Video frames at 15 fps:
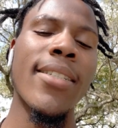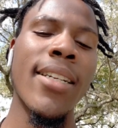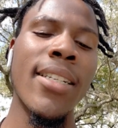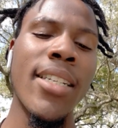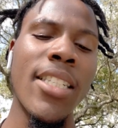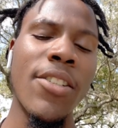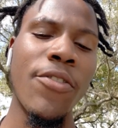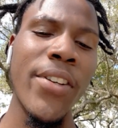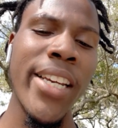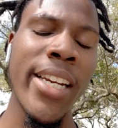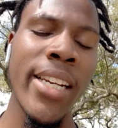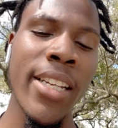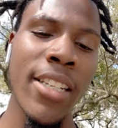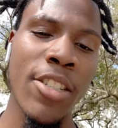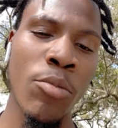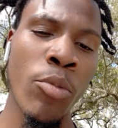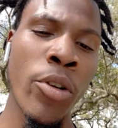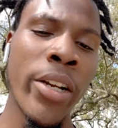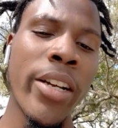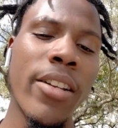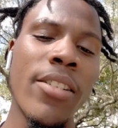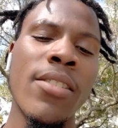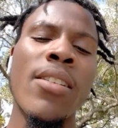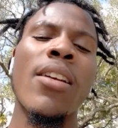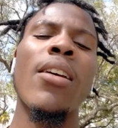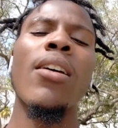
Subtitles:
and these feelings bring us